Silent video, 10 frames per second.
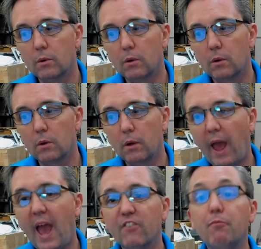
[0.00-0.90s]

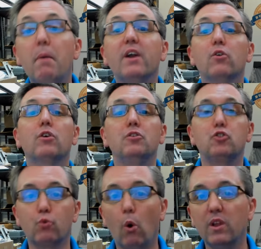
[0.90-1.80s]
have better
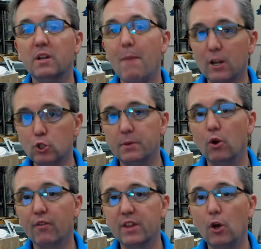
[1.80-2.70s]
control and management over
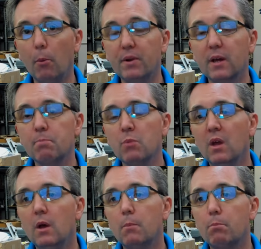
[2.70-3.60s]
the opening,
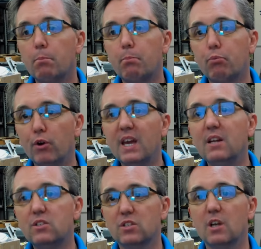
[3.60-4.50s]
bringing to
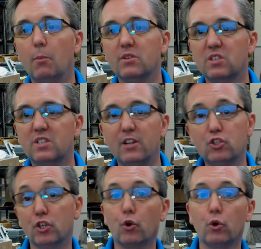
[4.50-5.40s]
someone's attention
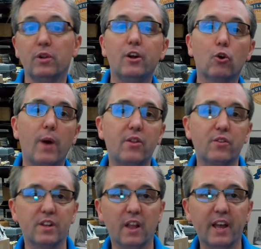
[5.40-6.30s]
earlier rather than
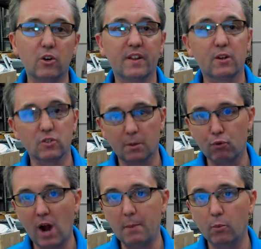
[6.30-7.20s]
later that there's a
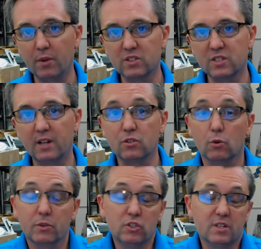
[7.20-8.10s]
problem with a sensor, which
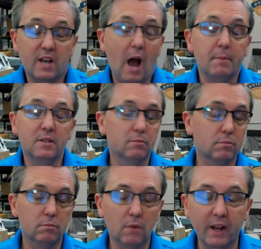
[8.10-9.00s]
is a common
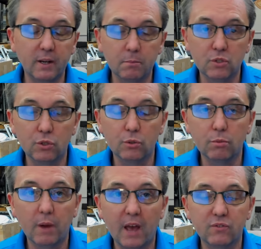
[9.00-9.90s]
item to
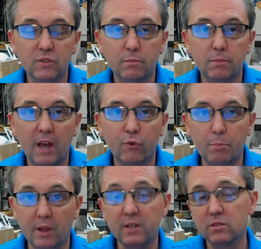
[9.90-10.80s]
have to have
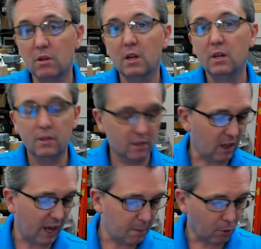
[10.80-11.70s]
replaced. The
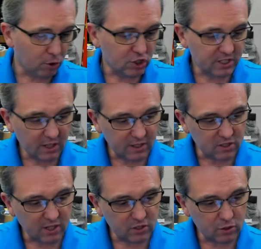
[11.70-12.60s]
client purchasing this
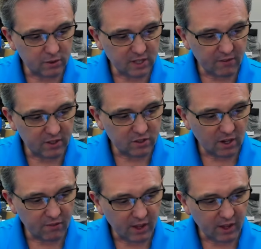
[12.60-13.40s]
sensor is evidence of that.